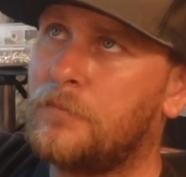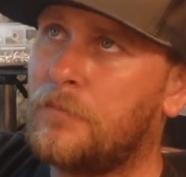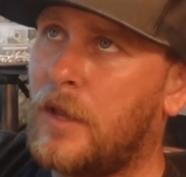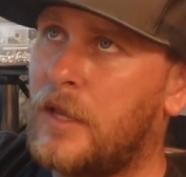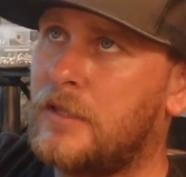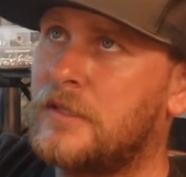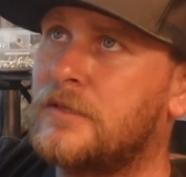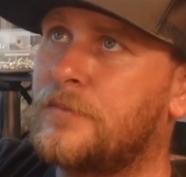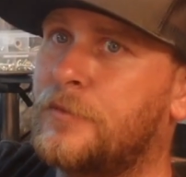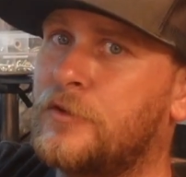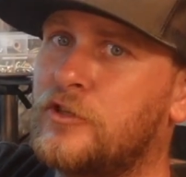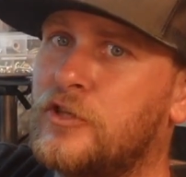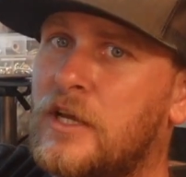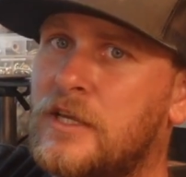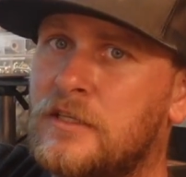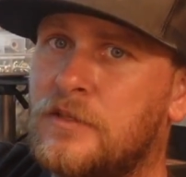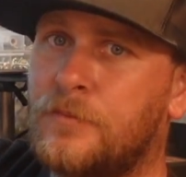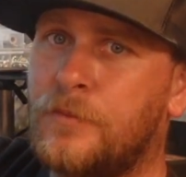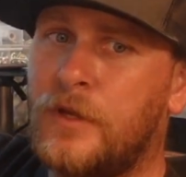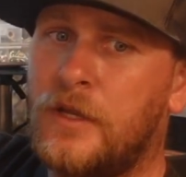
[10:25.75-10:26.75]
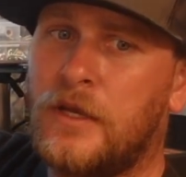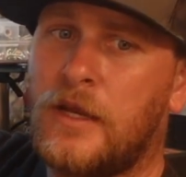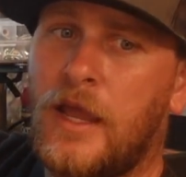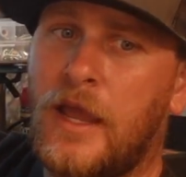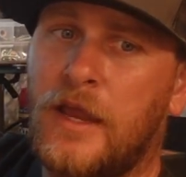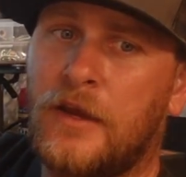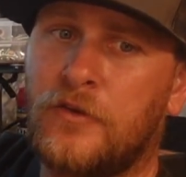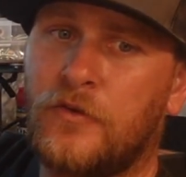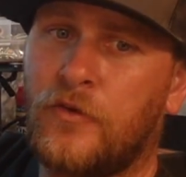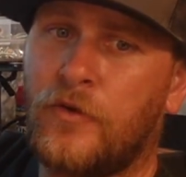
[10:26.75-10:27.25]
Made some adjustment
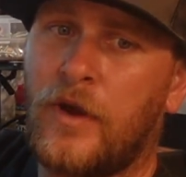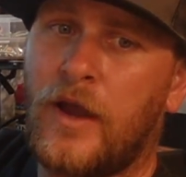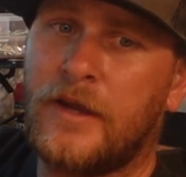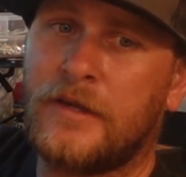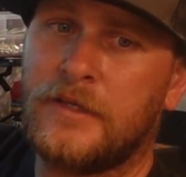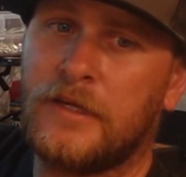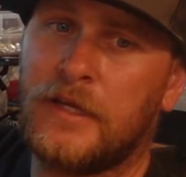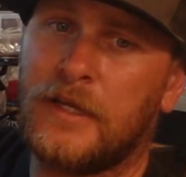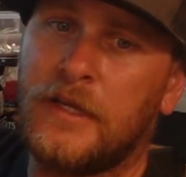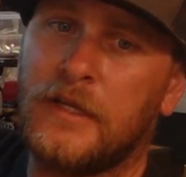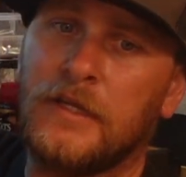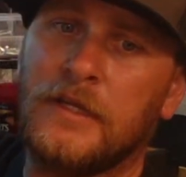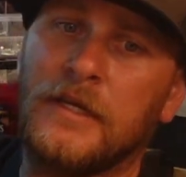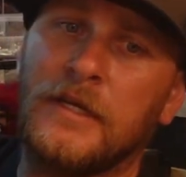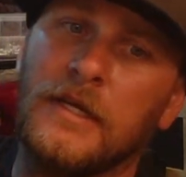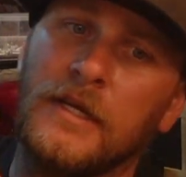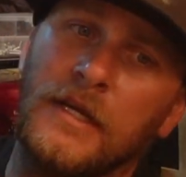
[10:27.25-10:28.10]
and corrected it.